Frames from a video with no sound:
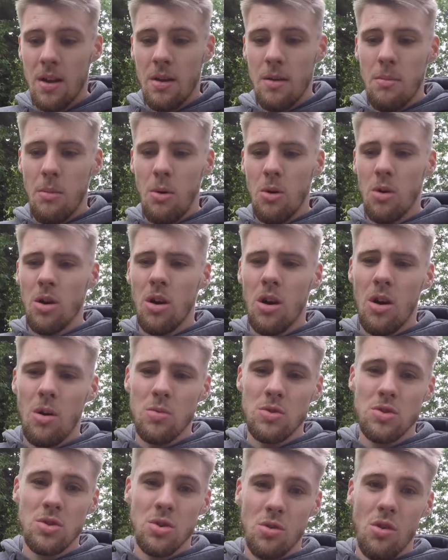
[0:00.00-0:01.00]
My car
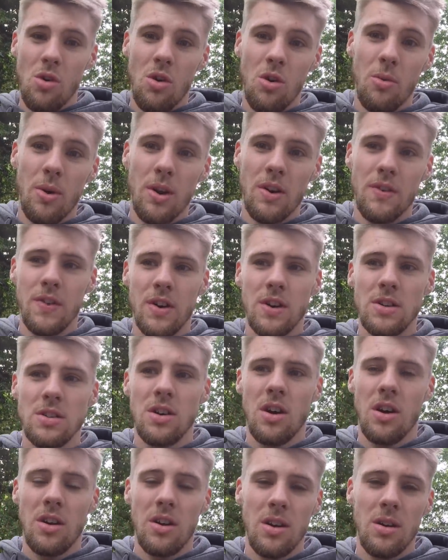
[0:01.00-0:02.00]
was alright when I first
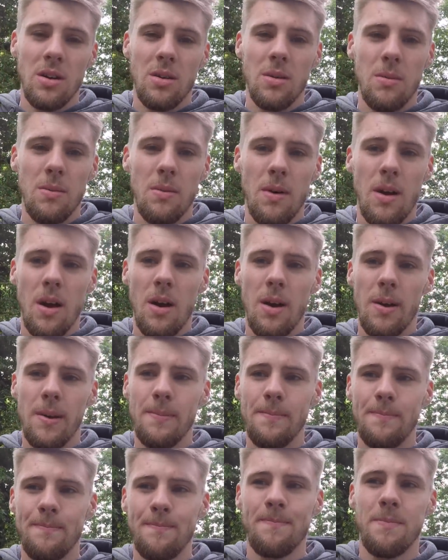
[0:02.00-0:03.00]
got it.
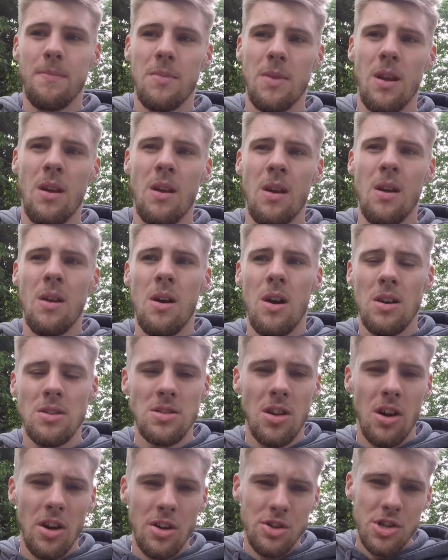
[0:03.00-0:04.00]
I
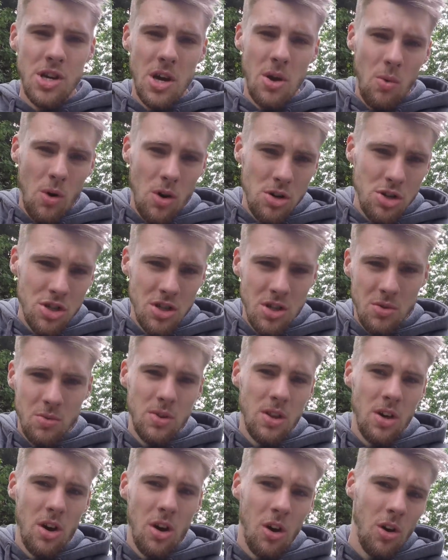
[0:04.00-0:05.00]
started jet washing it with
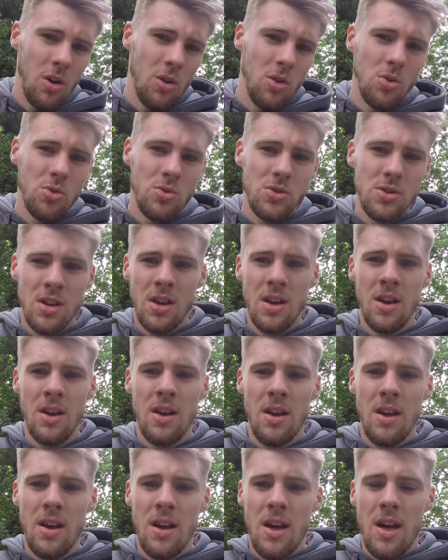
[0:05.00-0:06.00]
a hose,
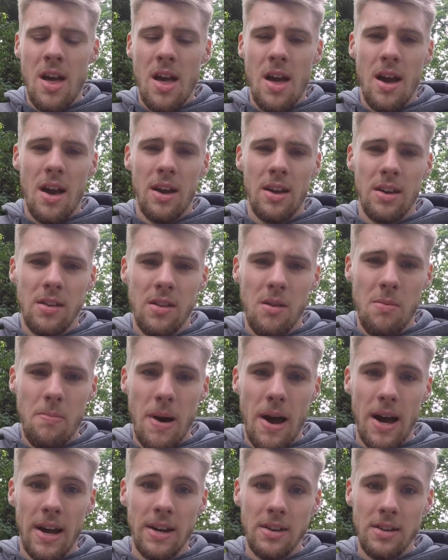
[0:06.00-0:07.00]
and the
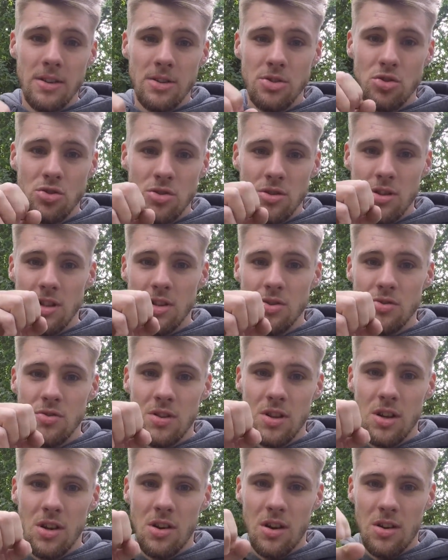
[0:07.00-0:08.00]
paint has just
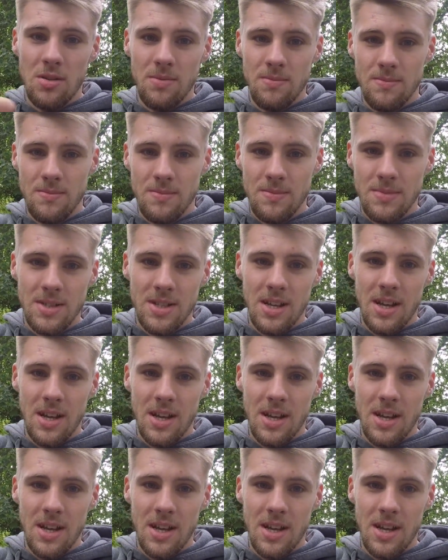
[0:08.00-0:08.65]
literally gone, see you